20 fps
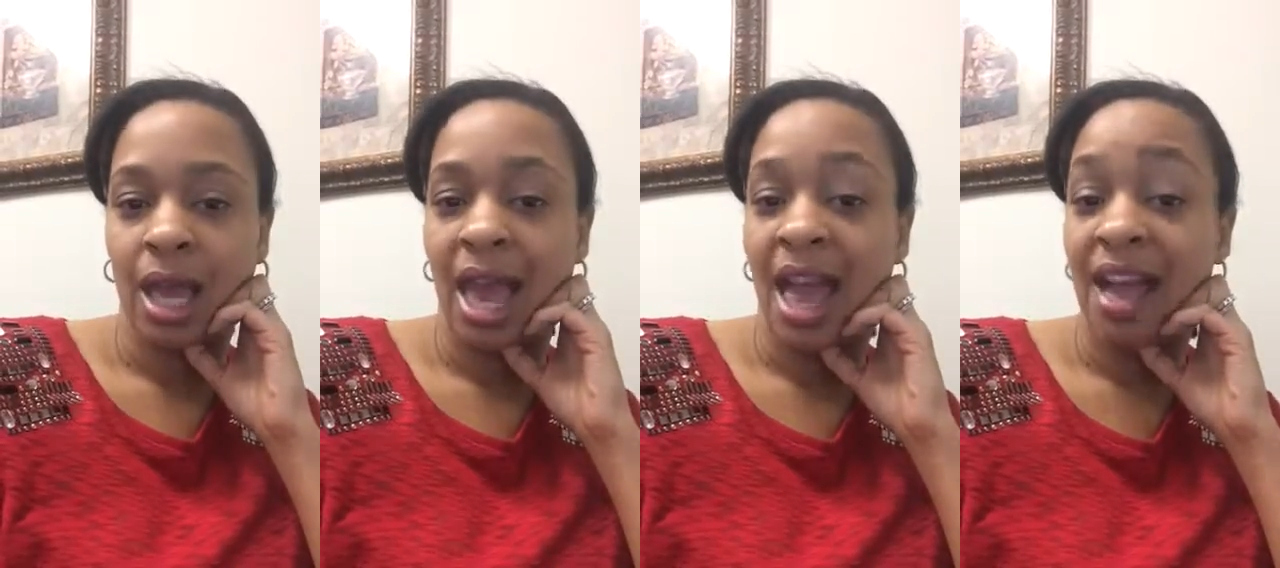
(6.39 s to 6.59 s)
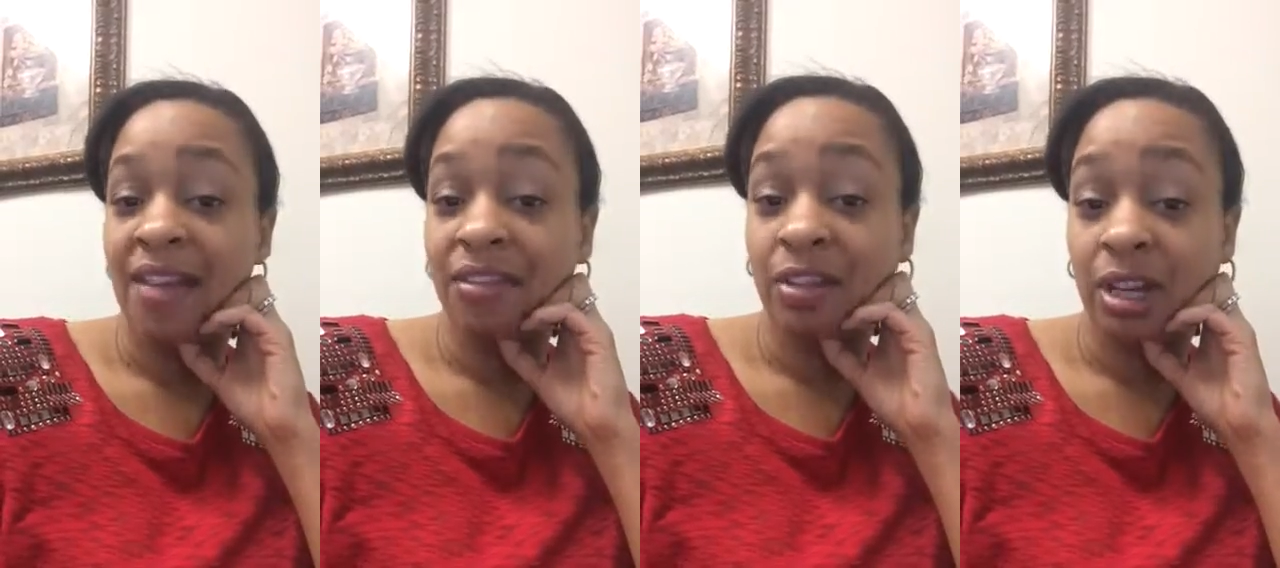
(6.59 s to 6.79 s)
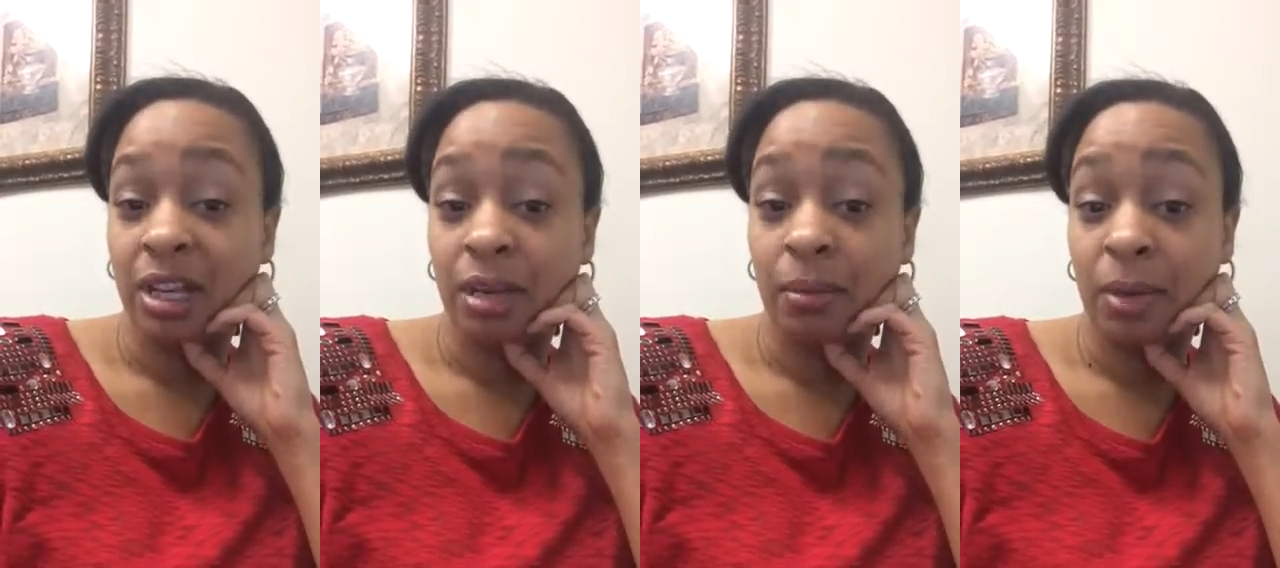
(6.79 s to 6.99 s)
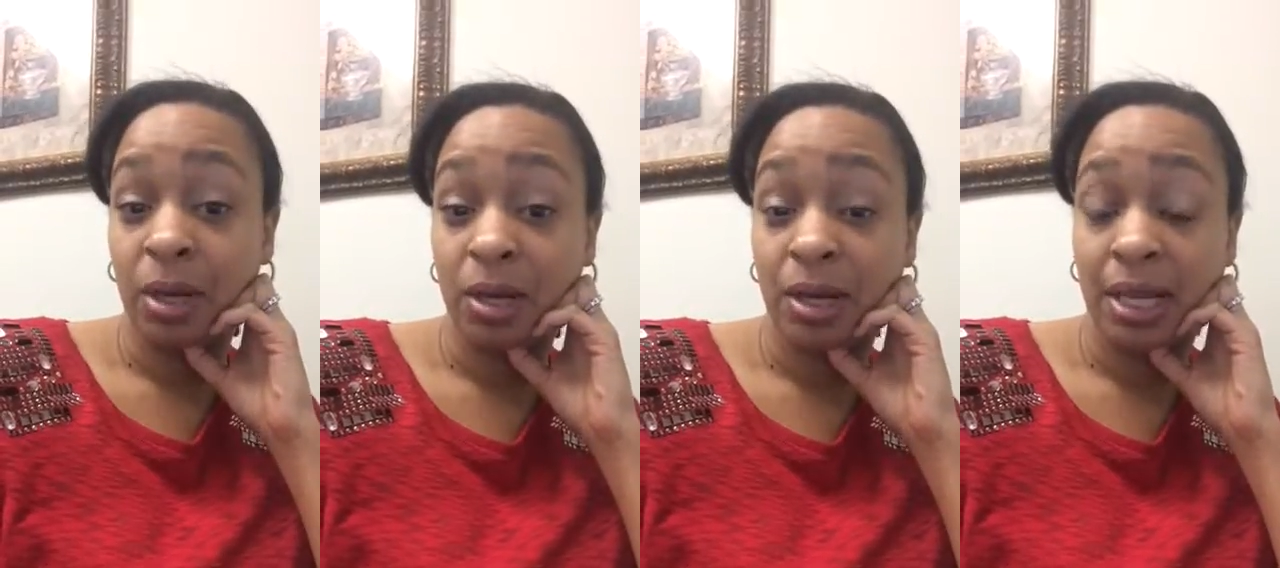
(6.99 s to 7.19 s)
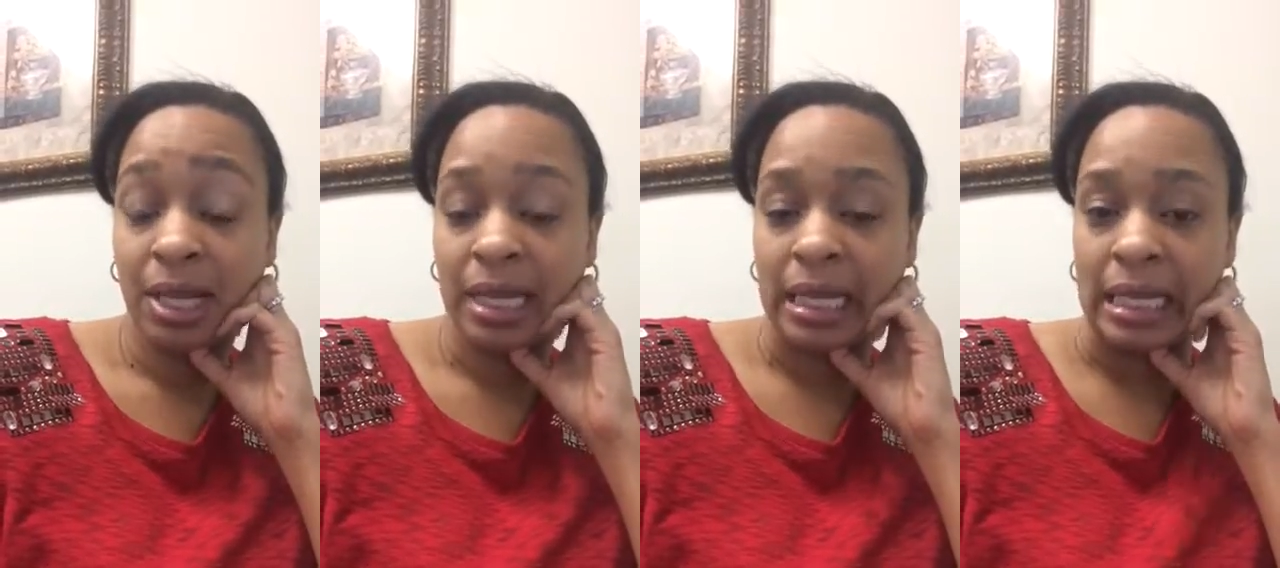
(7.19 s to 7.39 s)
African
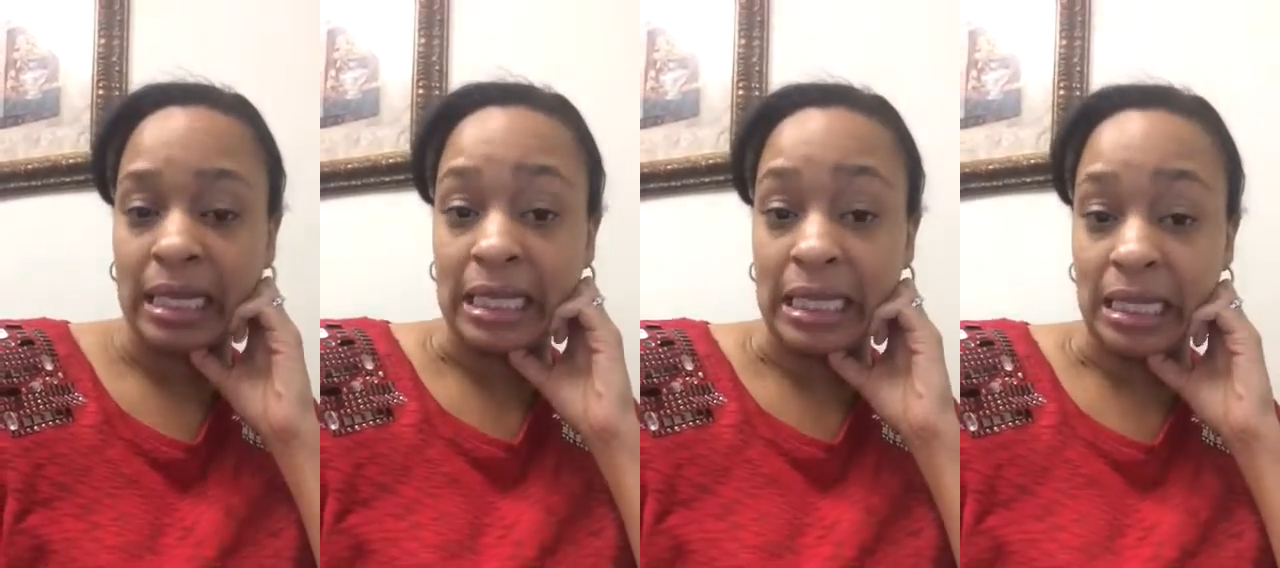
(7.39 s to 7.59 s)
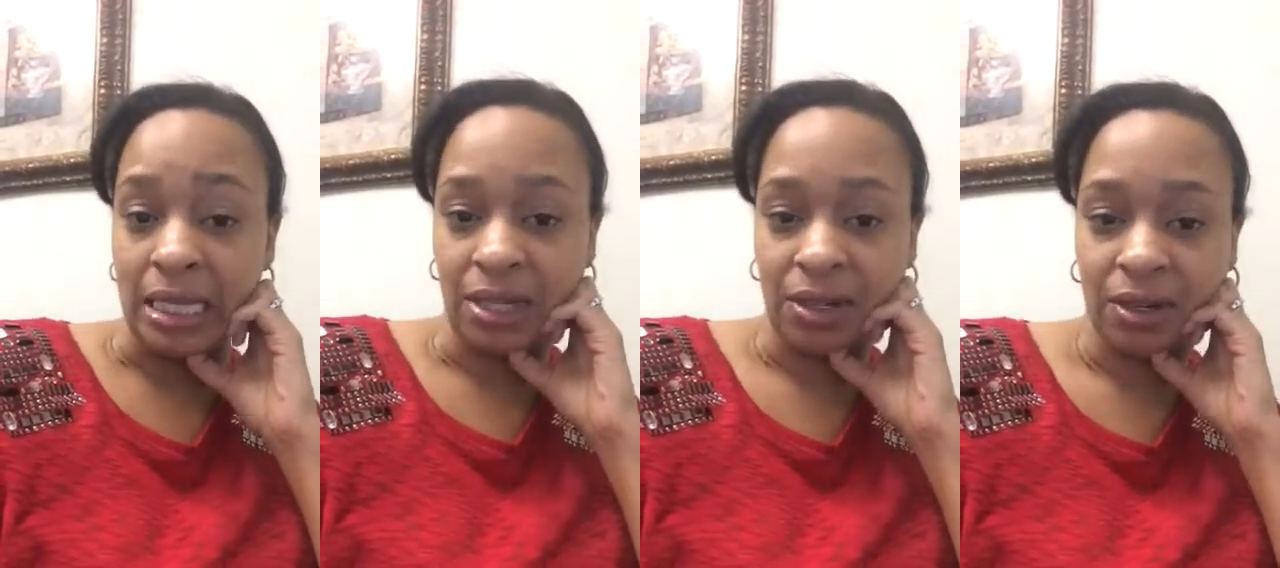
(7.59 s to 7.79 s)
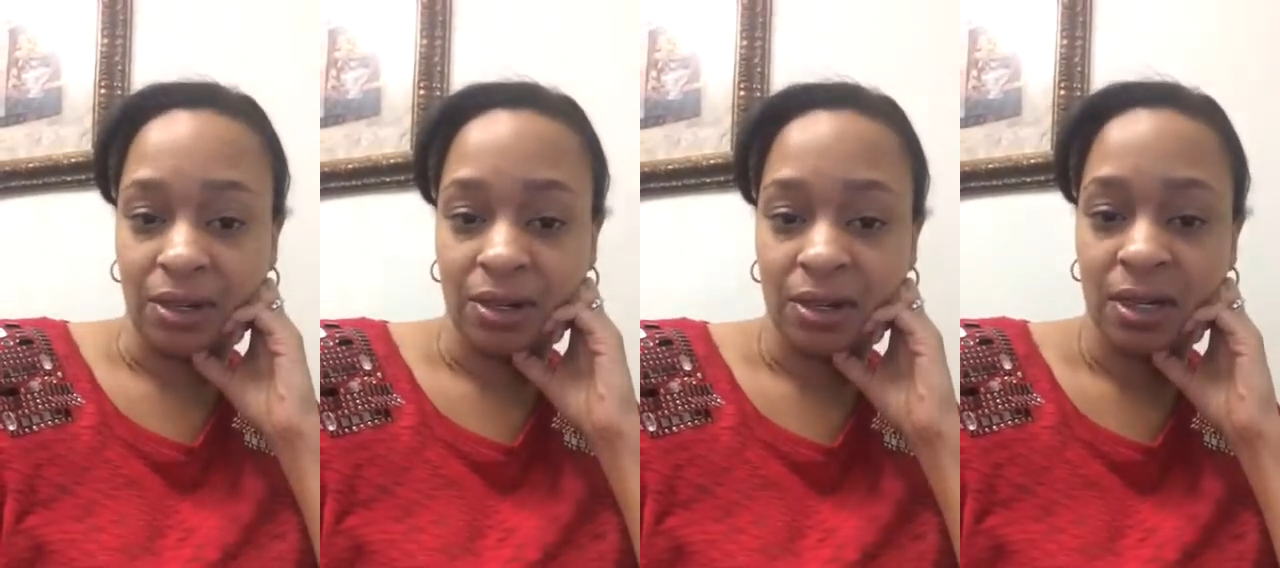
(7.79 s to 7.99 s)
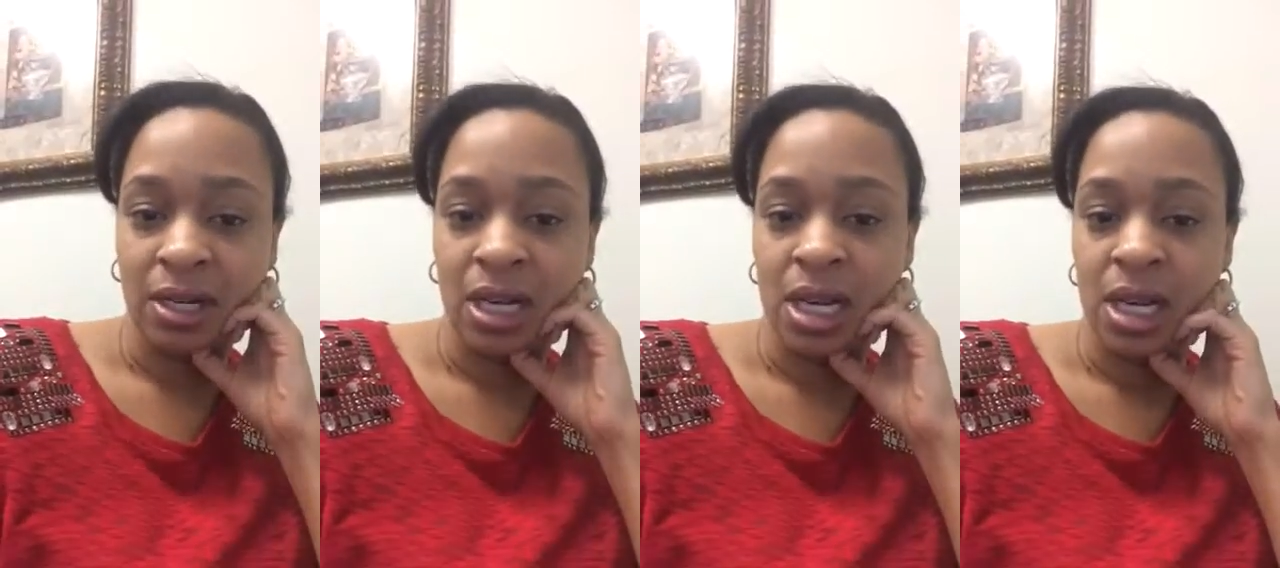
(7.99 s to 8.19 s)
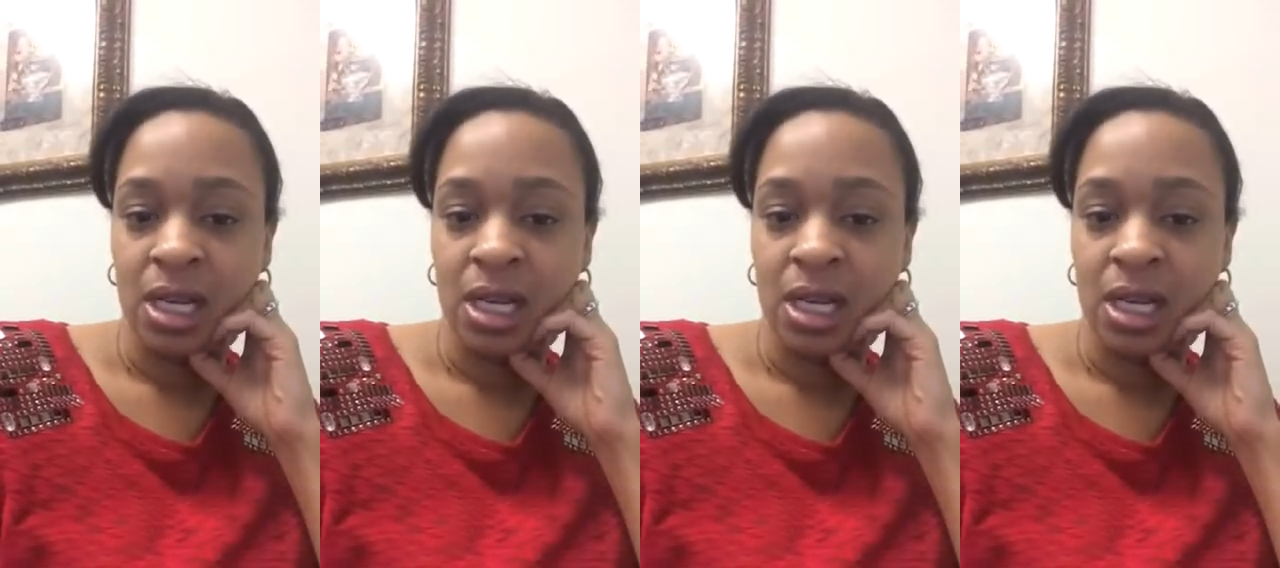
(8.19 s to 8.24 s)
American theater.